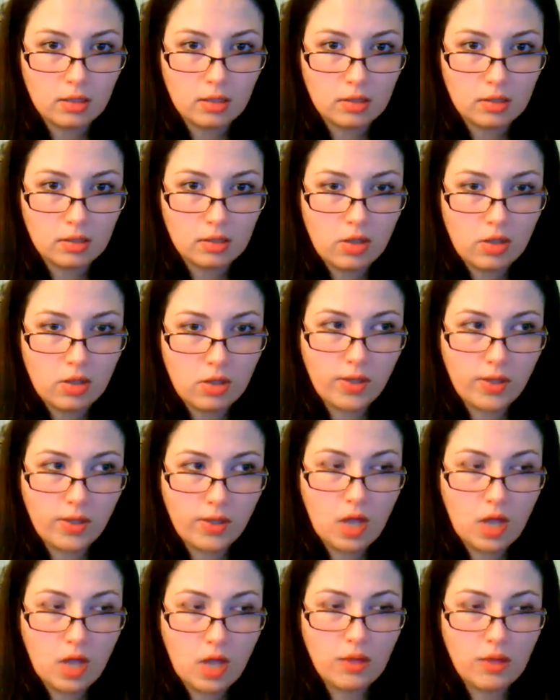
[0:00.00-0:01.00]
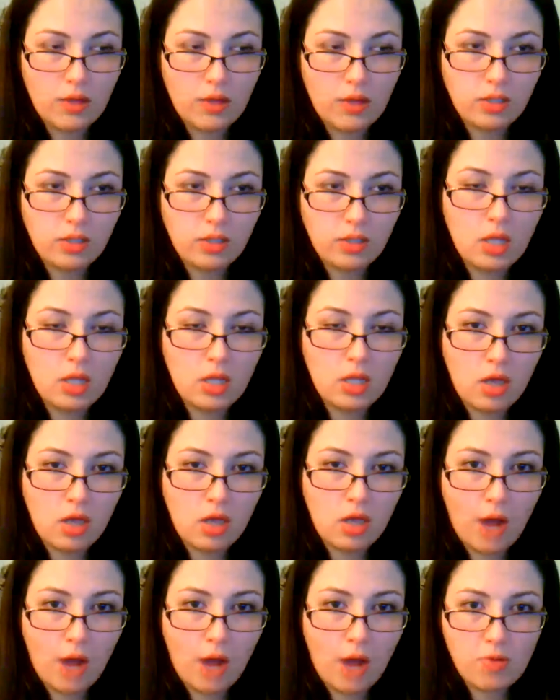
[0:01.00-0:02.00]
So there's the
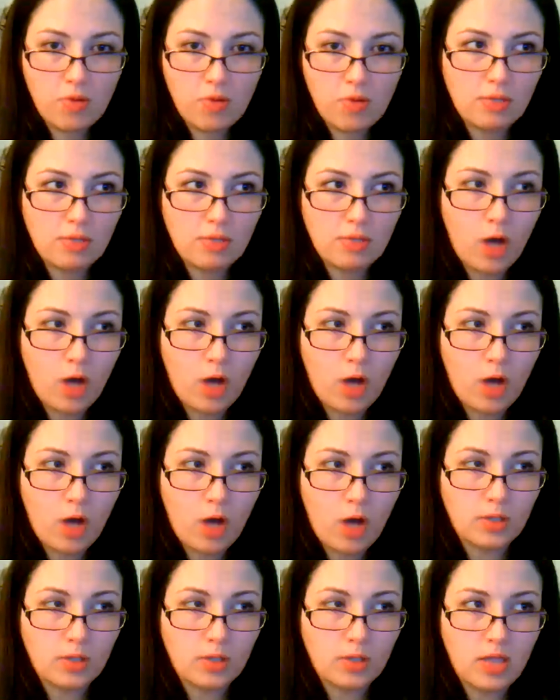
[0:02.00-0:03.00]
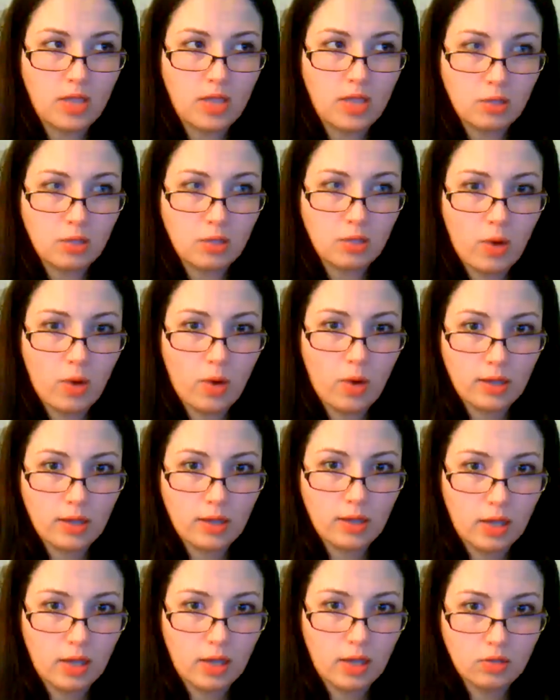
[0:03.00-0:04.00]
optimism and hope that's where
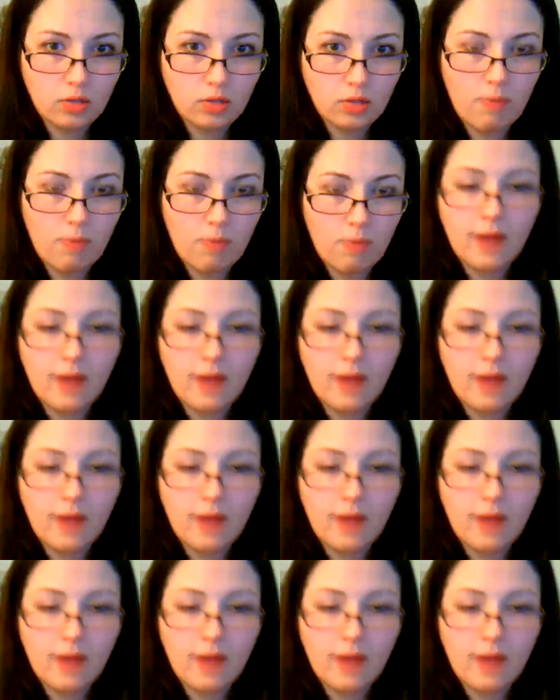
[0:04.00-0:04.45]
I draw mine